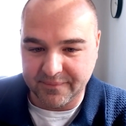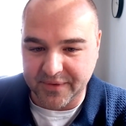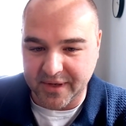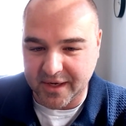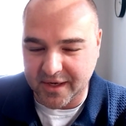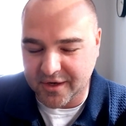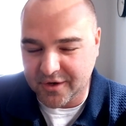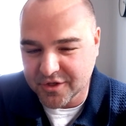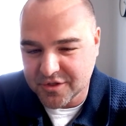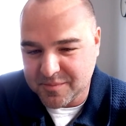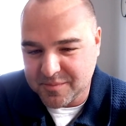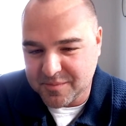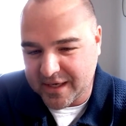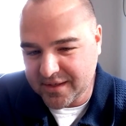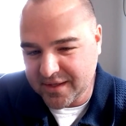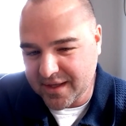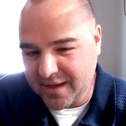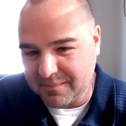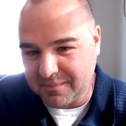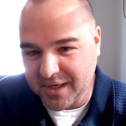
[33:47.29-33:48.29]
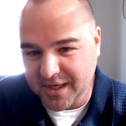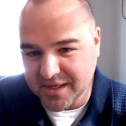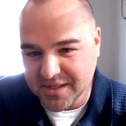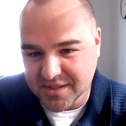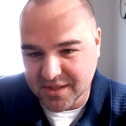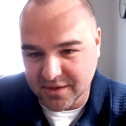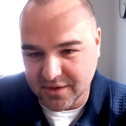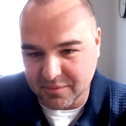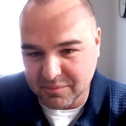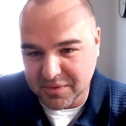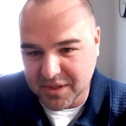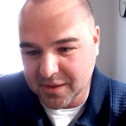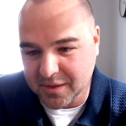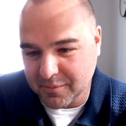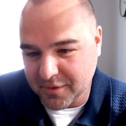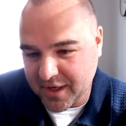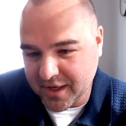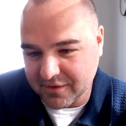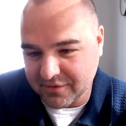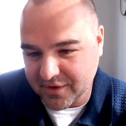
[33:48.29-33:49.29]
And it goes back to that mindset on being
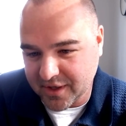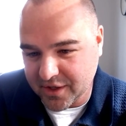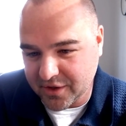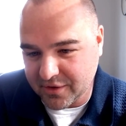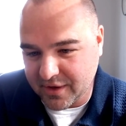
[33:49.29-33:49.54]
brave, right?